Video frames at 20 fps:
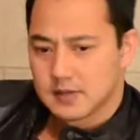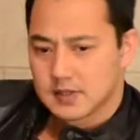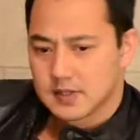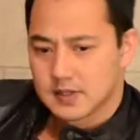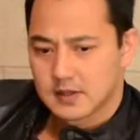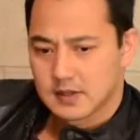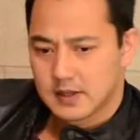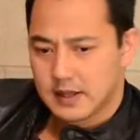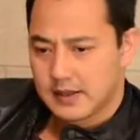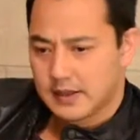sort
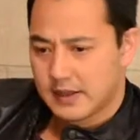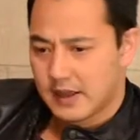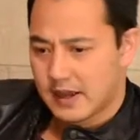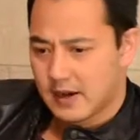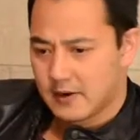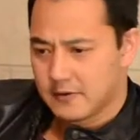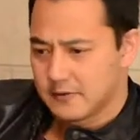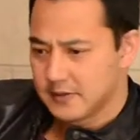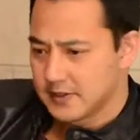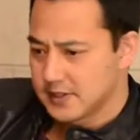of like the
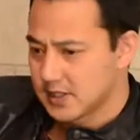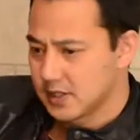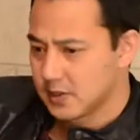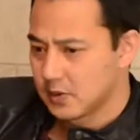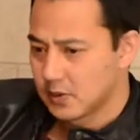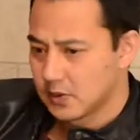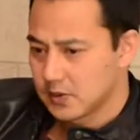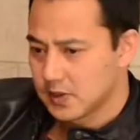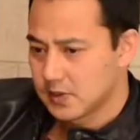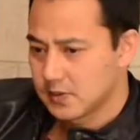Alfred's
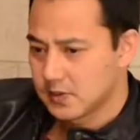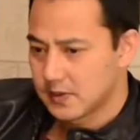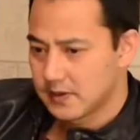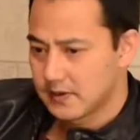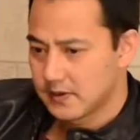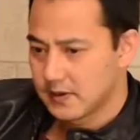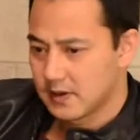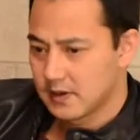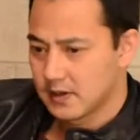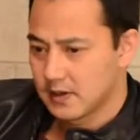course or
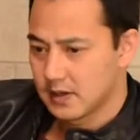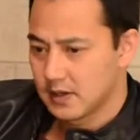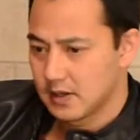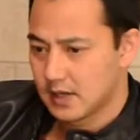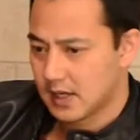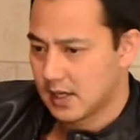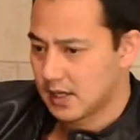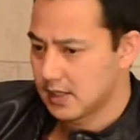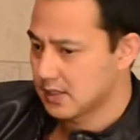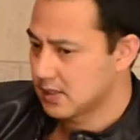whatever,
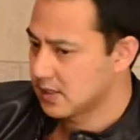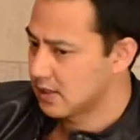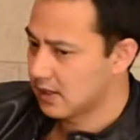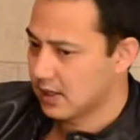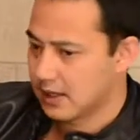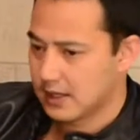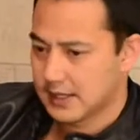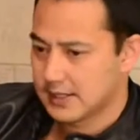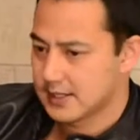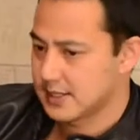sort of
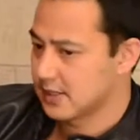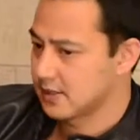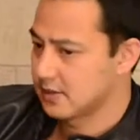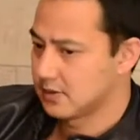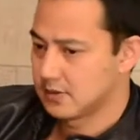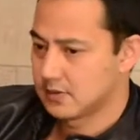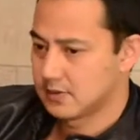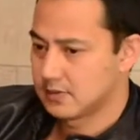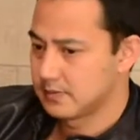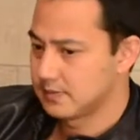
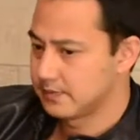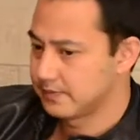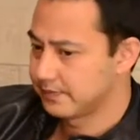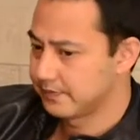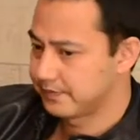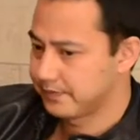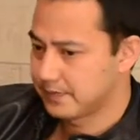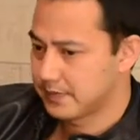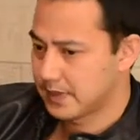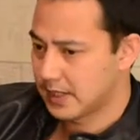classical
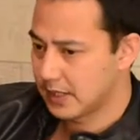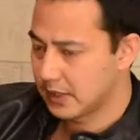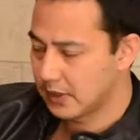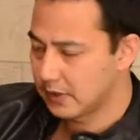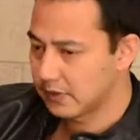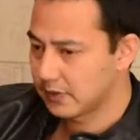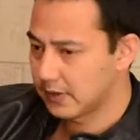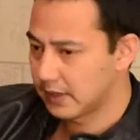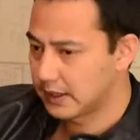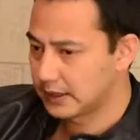piano
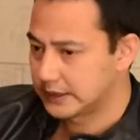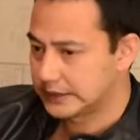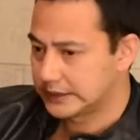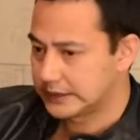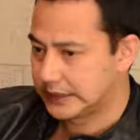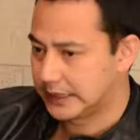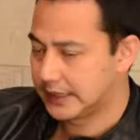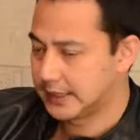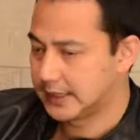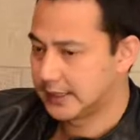thing.
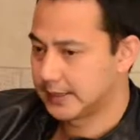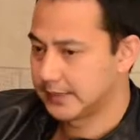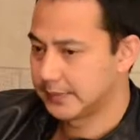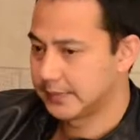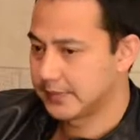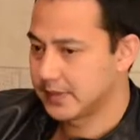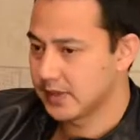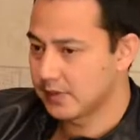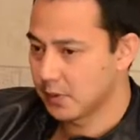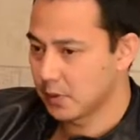
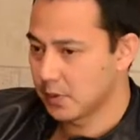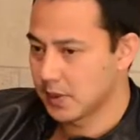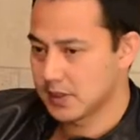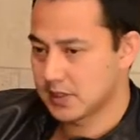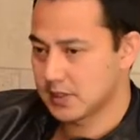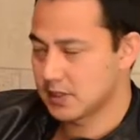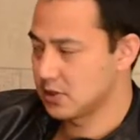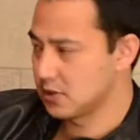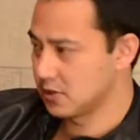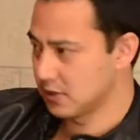Never went
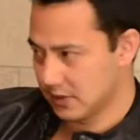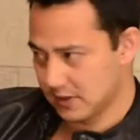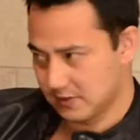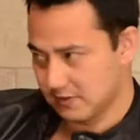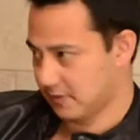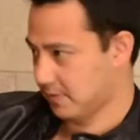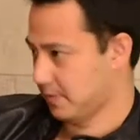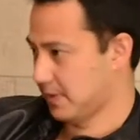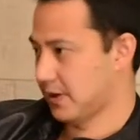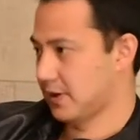to uni
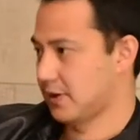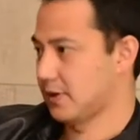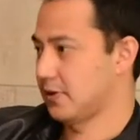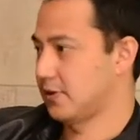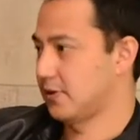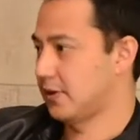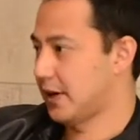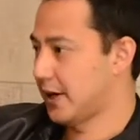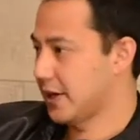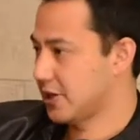for piano.
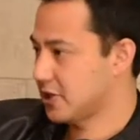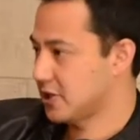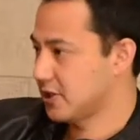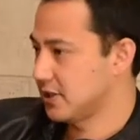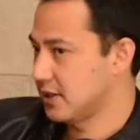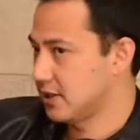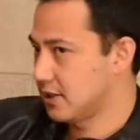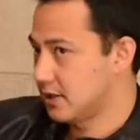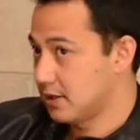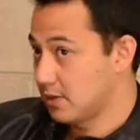I
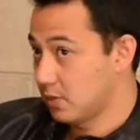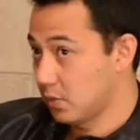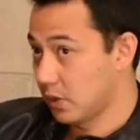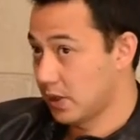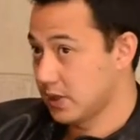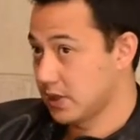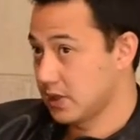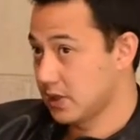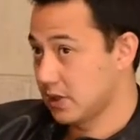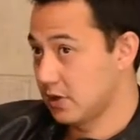actually
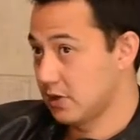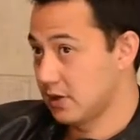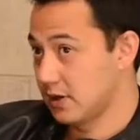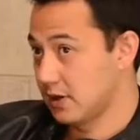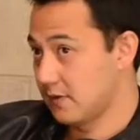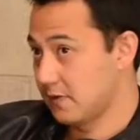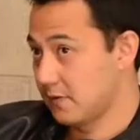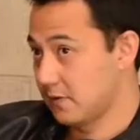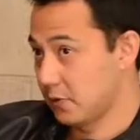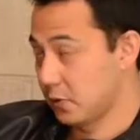went to
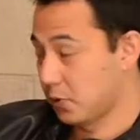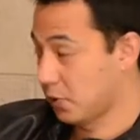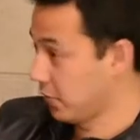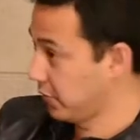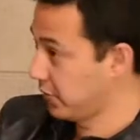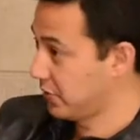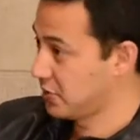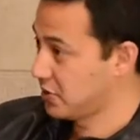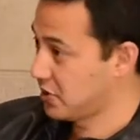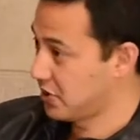uni for
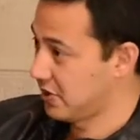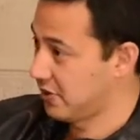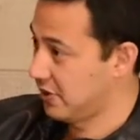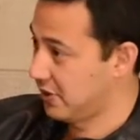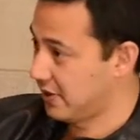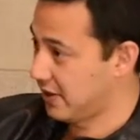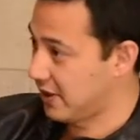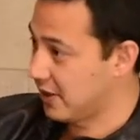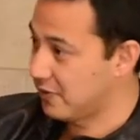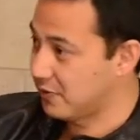audio
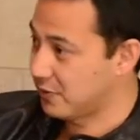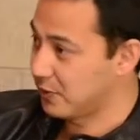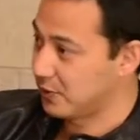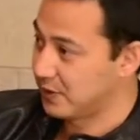engineering out of all